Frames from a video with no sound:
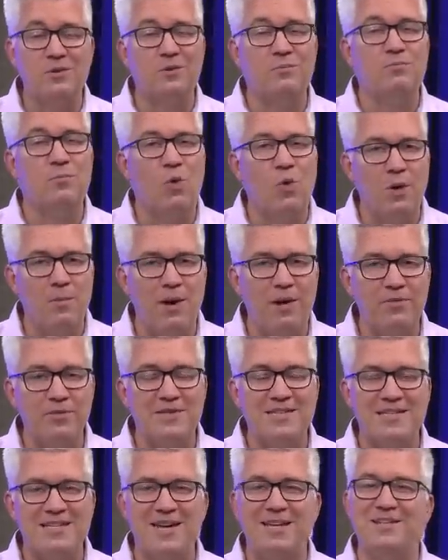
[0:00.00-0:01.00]
learn more about
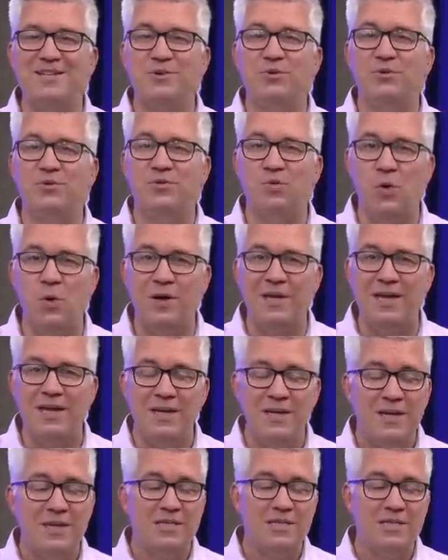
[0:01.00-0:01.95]
this technical toolkit,